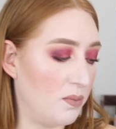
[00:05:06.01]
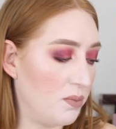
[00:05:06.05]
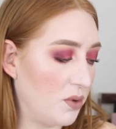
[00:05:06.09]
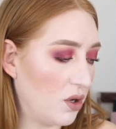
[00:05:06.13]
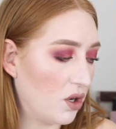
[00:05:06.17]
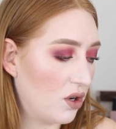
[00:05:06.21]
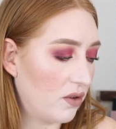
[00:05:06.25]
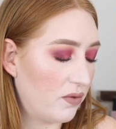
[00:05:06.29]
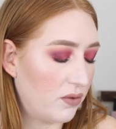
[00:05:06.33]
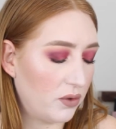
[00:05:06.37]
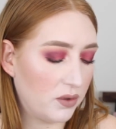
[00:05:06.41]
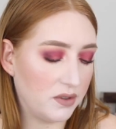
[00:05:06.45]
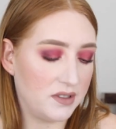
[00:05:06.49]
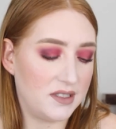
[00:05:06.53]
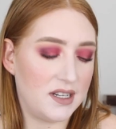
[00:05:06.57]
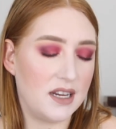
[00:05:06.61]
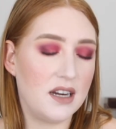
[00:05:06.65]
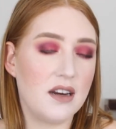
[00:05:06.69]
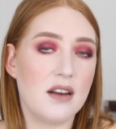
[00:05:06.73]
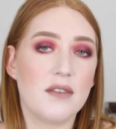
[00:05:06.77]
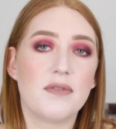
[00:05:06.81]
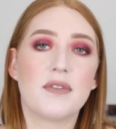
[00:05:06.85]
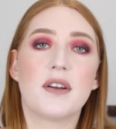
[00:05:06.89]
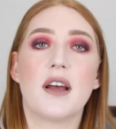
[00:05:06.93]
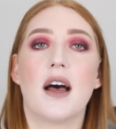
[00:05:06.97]
beautiful
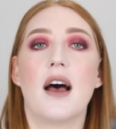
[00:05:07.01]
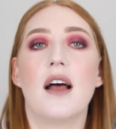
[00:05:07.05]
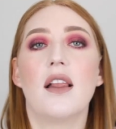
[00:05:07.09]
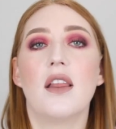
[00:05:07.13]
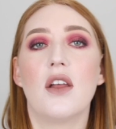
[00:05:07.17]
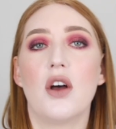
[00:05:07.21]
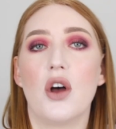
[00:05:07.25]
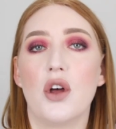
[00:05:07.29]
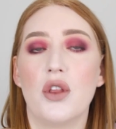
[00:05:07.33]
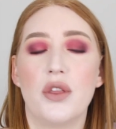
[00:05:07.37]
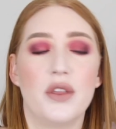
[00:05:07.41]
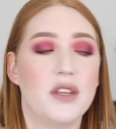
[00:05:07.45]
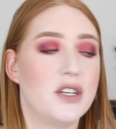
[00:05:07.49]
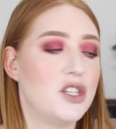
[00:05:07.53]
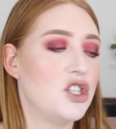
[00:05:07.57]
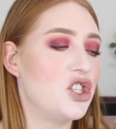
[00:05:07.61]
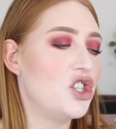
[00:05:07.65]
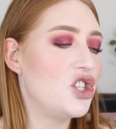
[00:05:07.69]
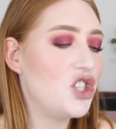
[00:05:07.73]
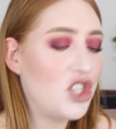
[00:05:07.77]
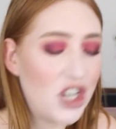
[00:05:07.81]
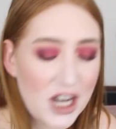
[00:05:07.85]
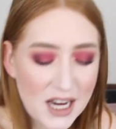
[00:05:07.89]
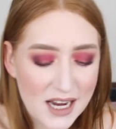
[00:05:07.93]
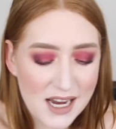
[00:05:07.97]
tint of color on the
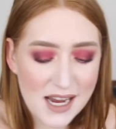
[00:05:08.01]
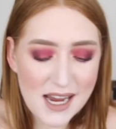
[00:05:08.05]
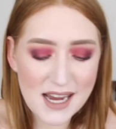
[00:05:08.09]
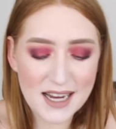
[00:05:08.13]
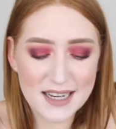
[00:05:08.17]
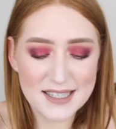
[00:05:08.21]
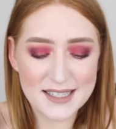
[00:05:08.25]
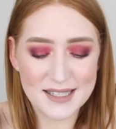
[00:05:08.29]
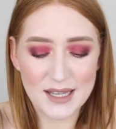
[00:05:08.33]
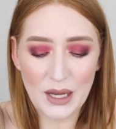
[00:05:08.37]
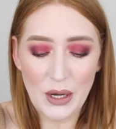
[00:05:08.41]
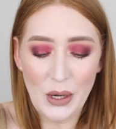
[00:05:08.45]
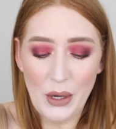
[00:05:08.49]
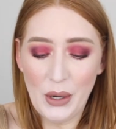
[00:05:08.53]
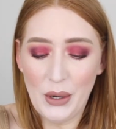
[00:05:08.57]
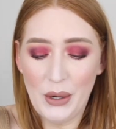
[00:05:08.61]
cheeks.